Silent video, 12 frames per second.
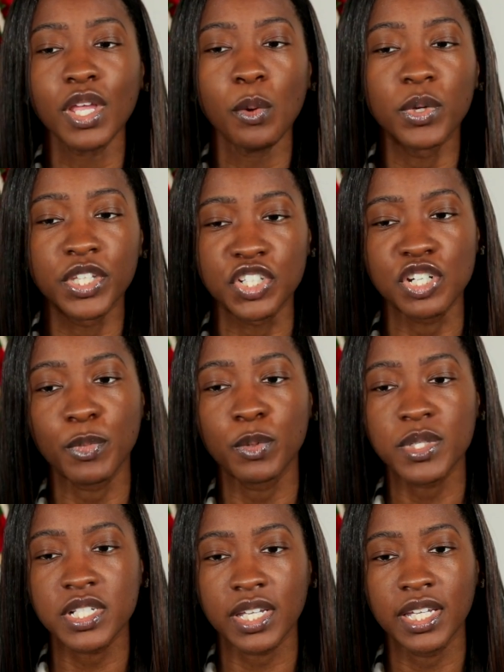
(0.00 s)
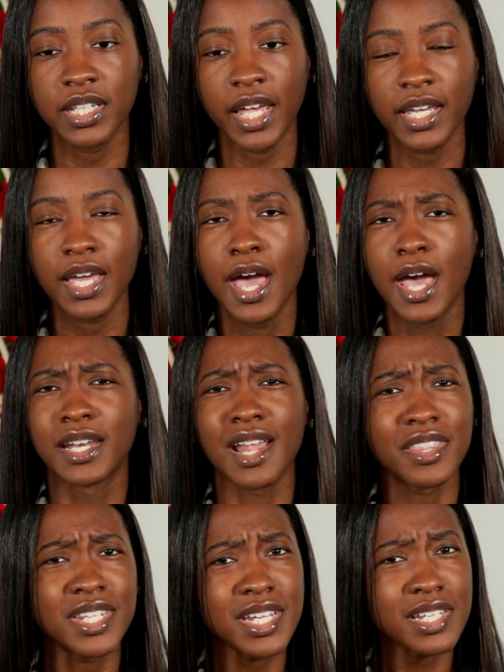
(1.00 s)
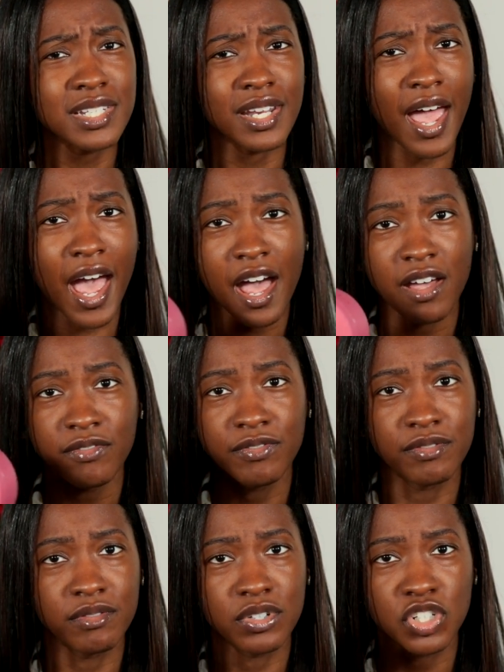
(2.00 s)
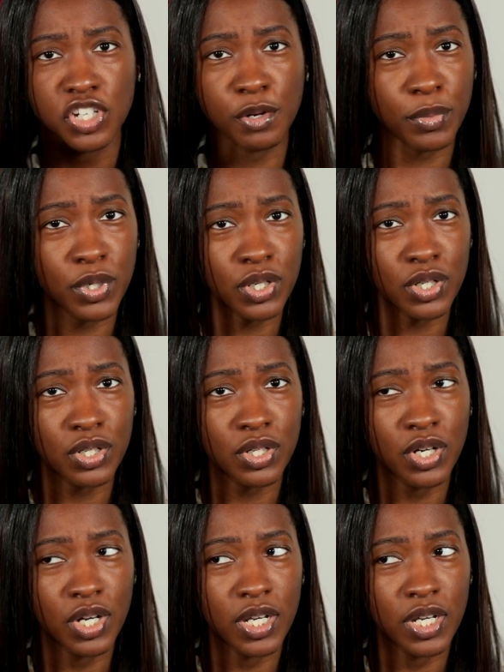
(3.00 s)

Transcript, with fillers: what the shimmer was looking like. Now, this doesn't have shimmer